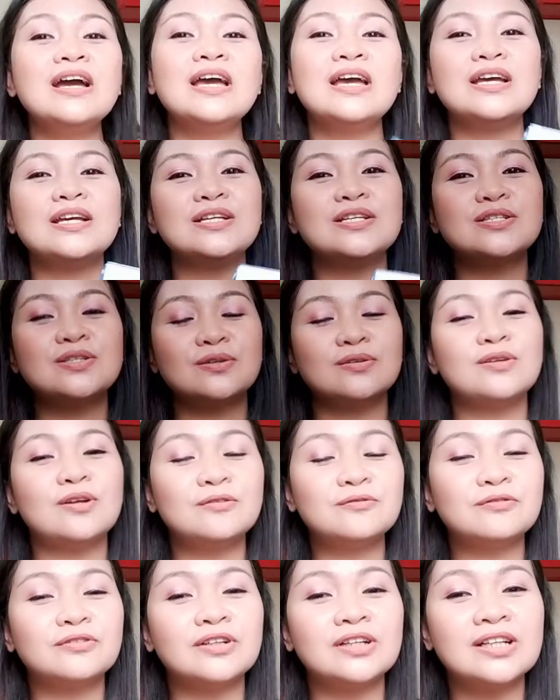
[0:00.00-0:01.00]
So
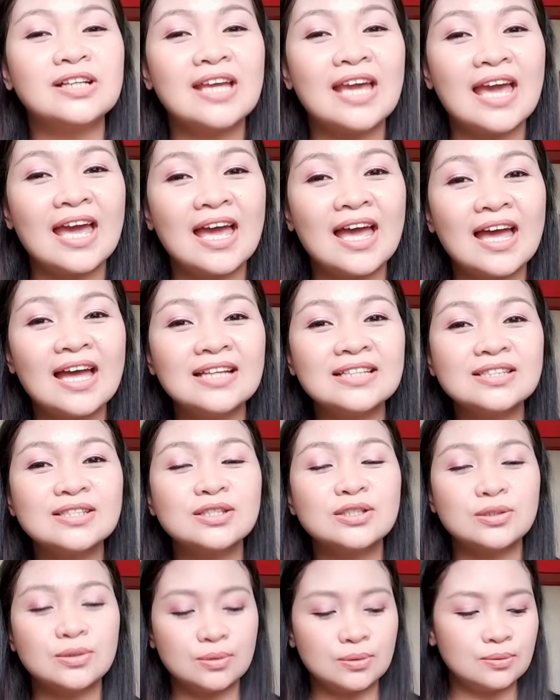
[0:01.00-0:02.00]
don't forget
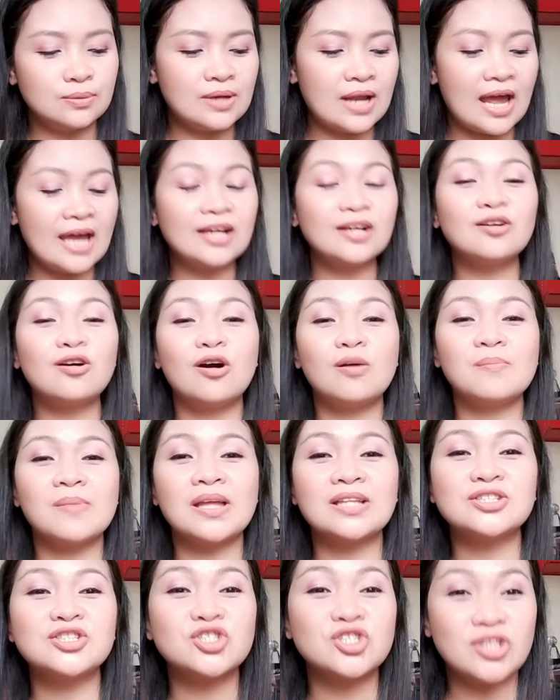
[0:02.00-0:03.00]
to like,
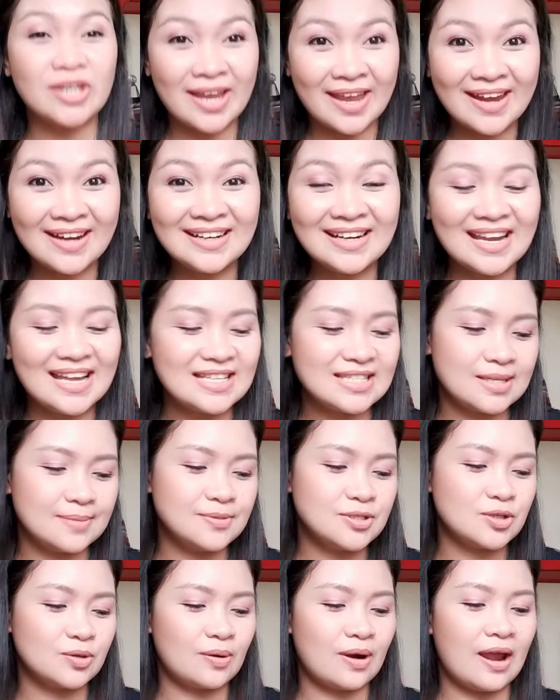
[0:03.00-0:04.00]
comment, share, and
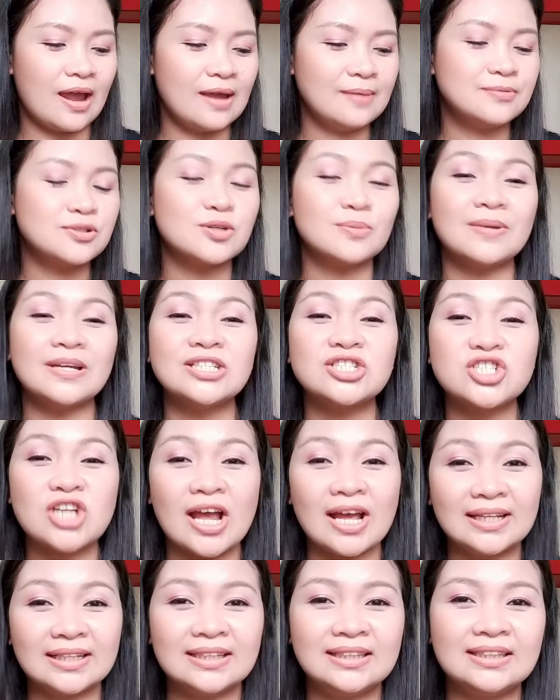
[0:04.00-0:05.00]
subscribe to my
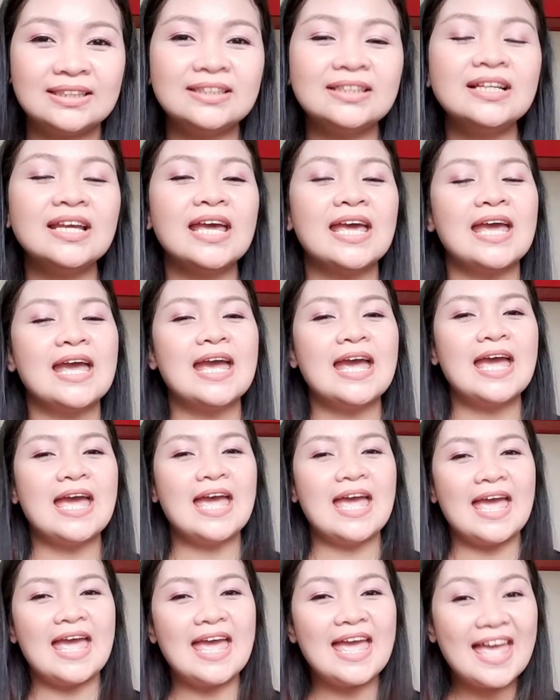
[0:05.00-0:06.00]
channel.
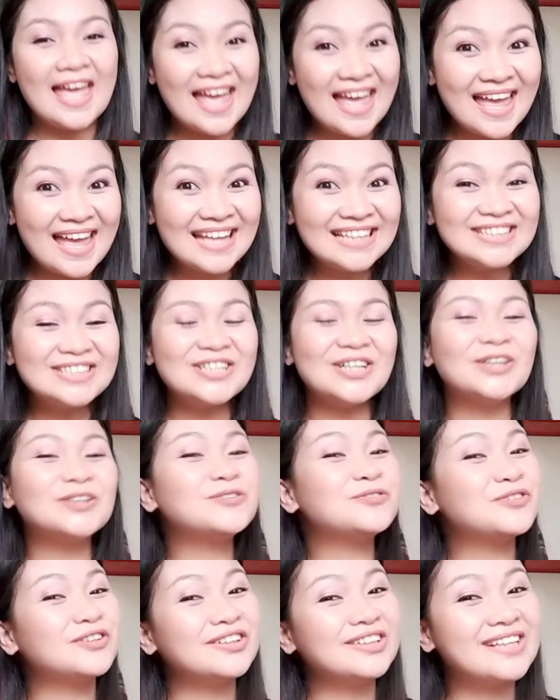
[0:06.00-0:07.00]
And don't
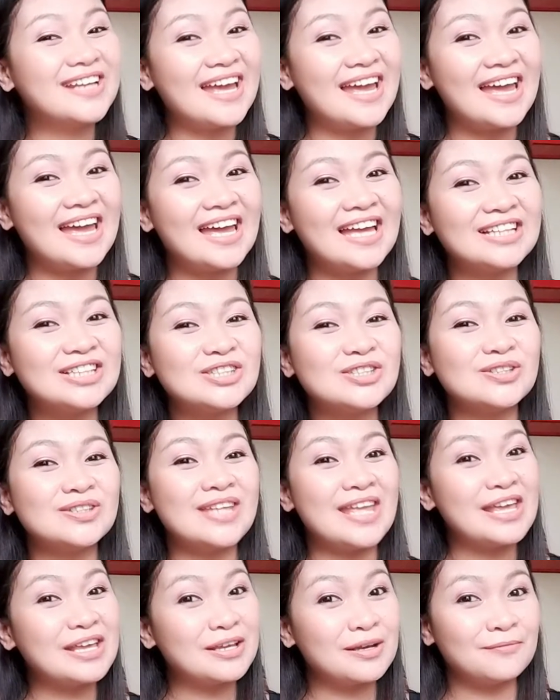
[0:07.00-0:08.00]
forget to
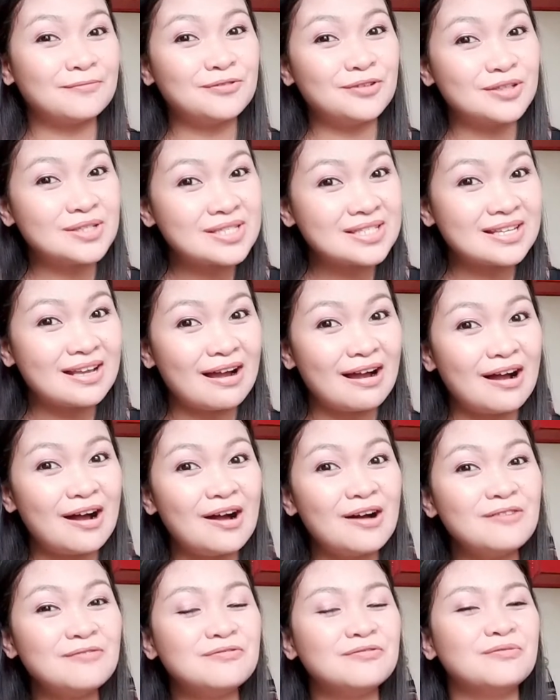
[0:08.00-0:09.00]
take care of
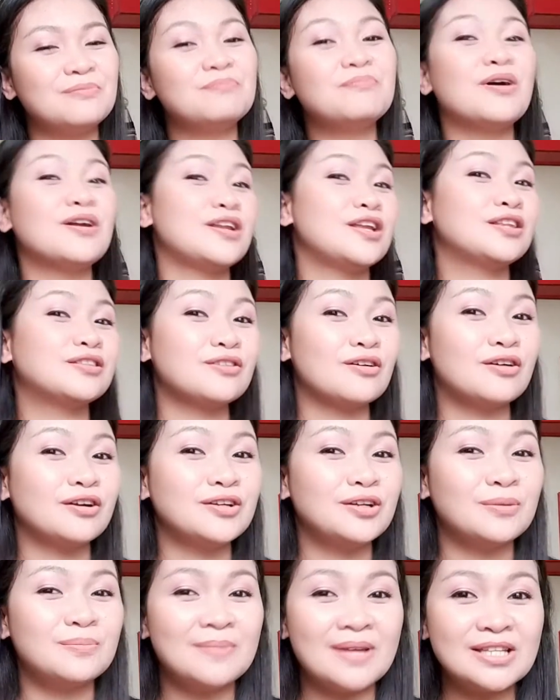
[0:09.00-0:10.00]
yourself. Monitor
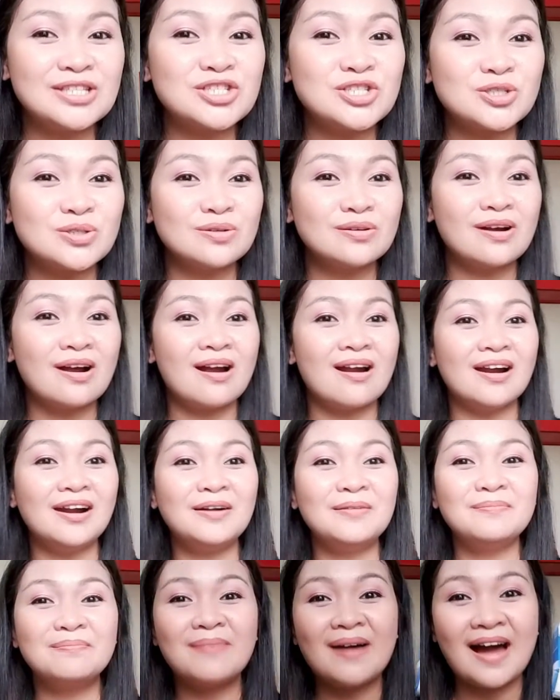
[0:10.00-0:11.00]
your blood
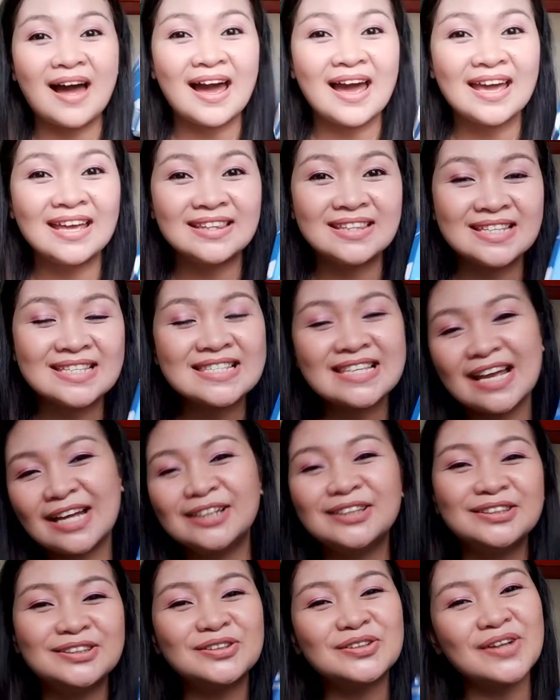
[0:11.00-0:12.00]
sugar by the
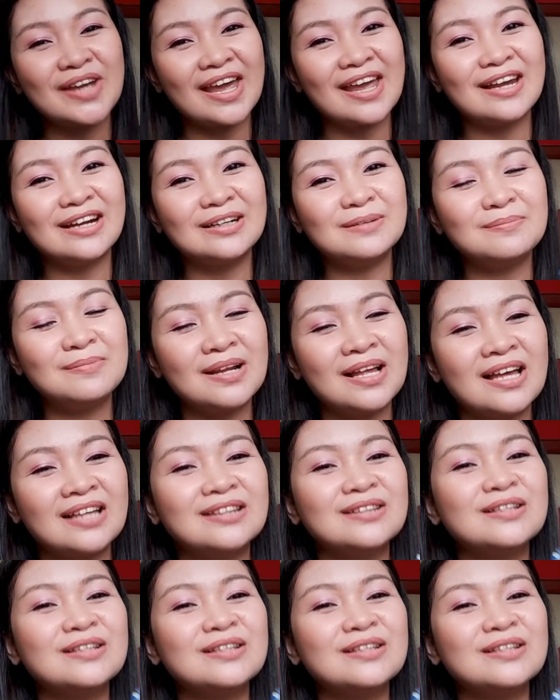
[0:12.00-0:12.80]
Sinocare blood